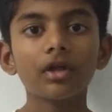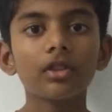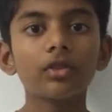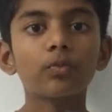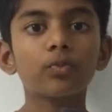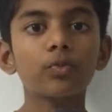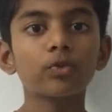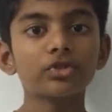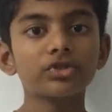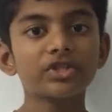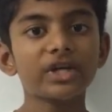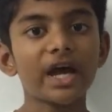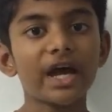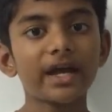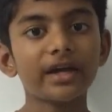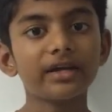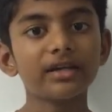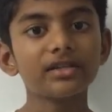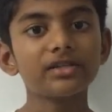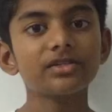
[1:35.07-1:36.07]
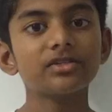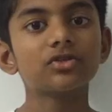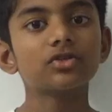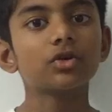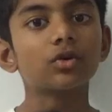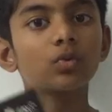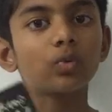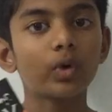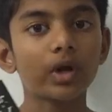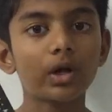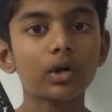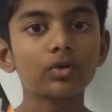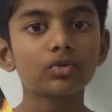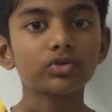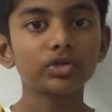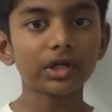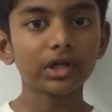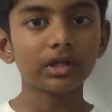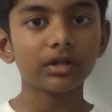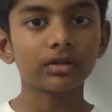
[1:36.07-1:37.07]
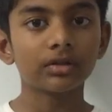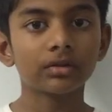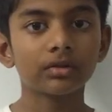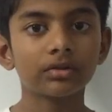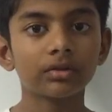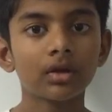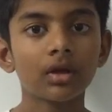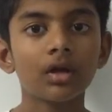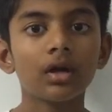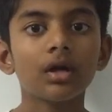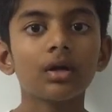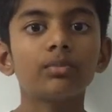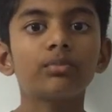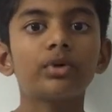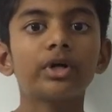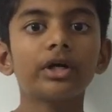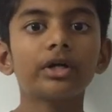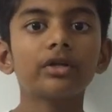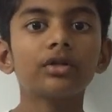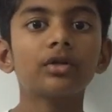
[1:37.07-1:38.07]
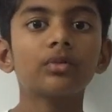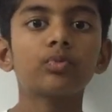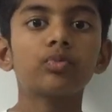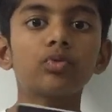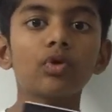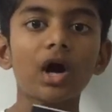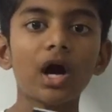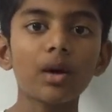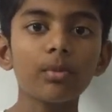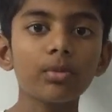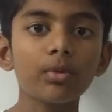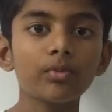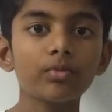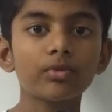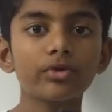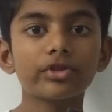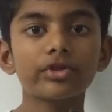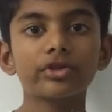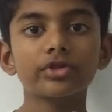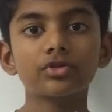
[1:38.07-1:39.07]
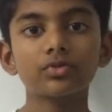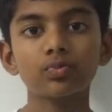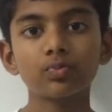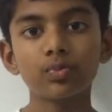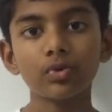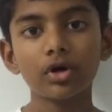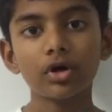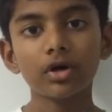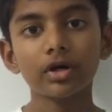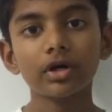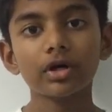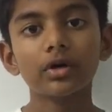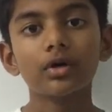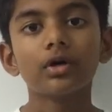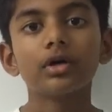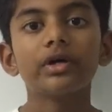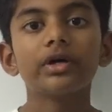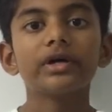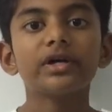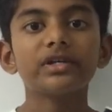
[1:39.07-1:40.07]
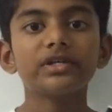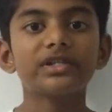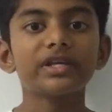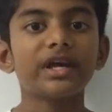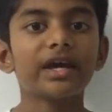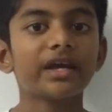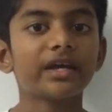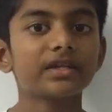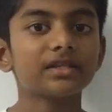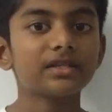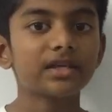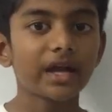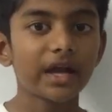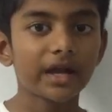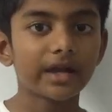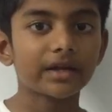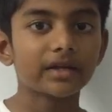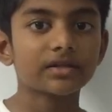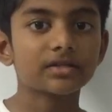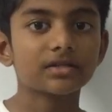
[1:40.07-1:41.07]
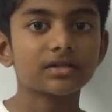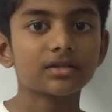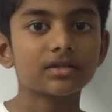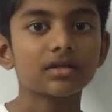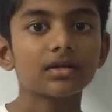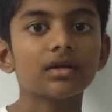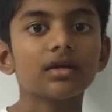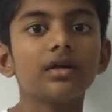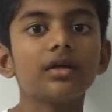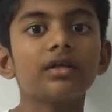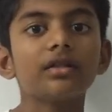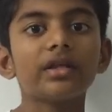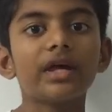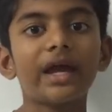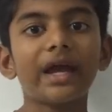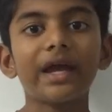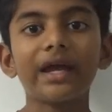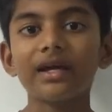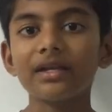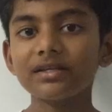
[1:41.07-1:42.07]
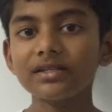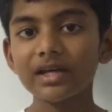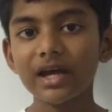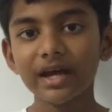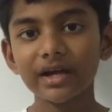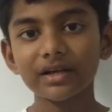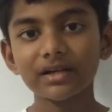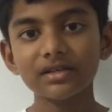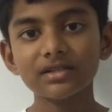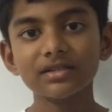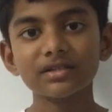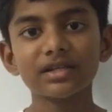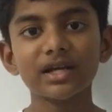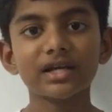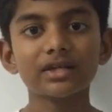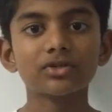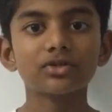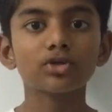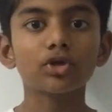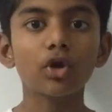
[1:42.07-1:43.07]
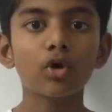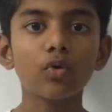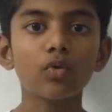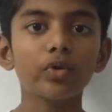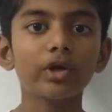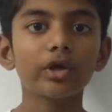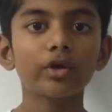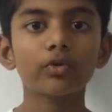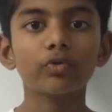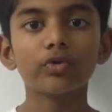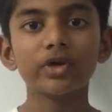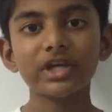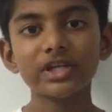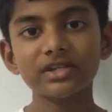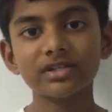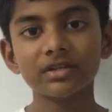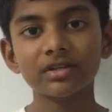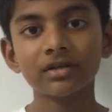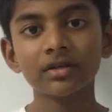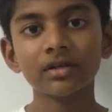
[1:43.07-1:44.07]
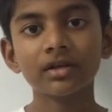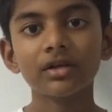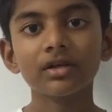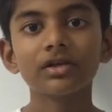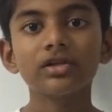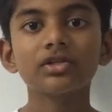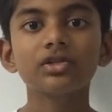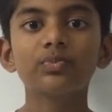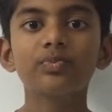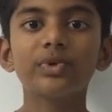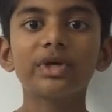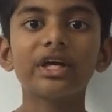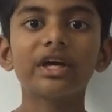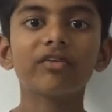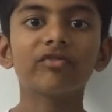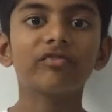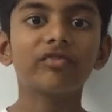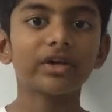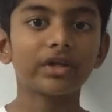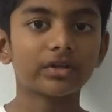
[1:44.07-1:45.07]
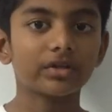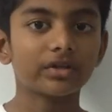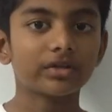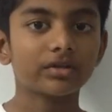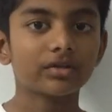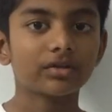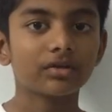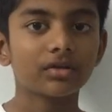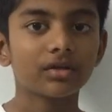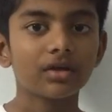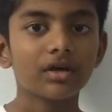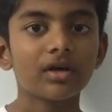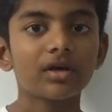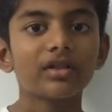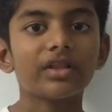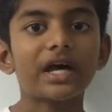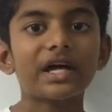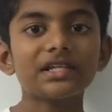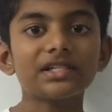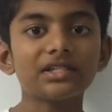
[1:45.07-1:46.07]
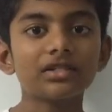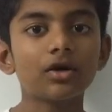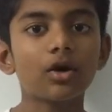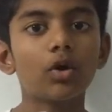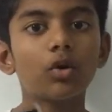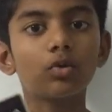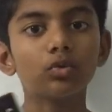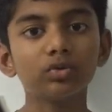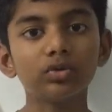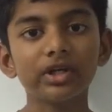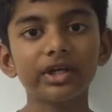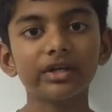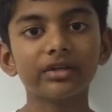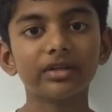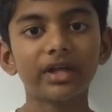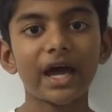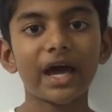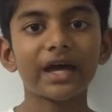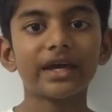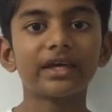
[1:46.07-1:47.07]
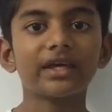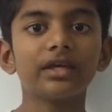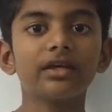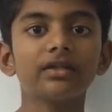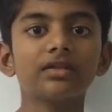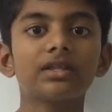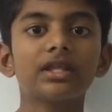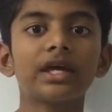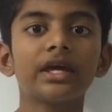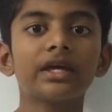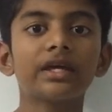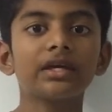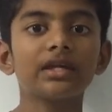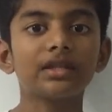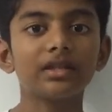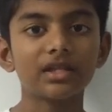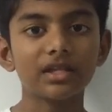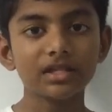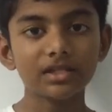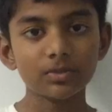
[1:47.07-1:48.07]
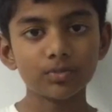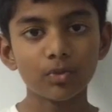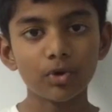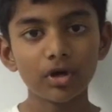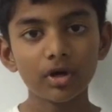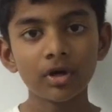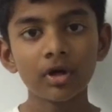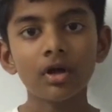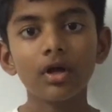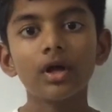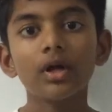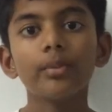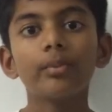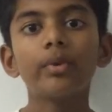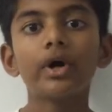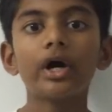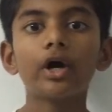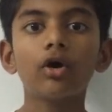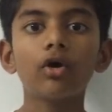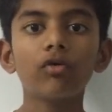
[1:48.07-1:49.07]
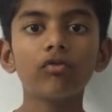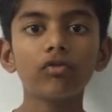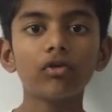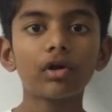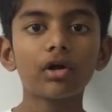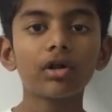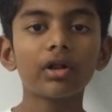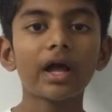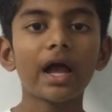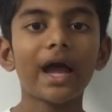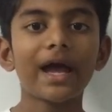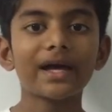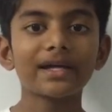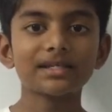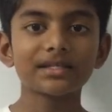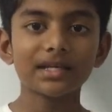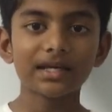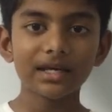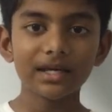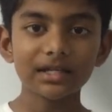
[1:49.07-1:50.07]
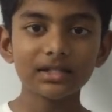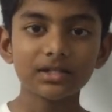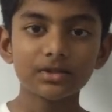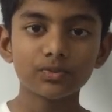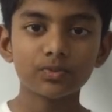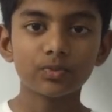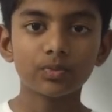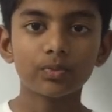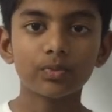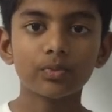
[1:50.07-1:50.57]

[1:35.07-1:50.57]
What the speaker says: The protagonists are well written, but the problem with this book is the antagonist. The antagonist has no real reason to be a villain. That's the only lagging thing in this book, but overall, as a kid's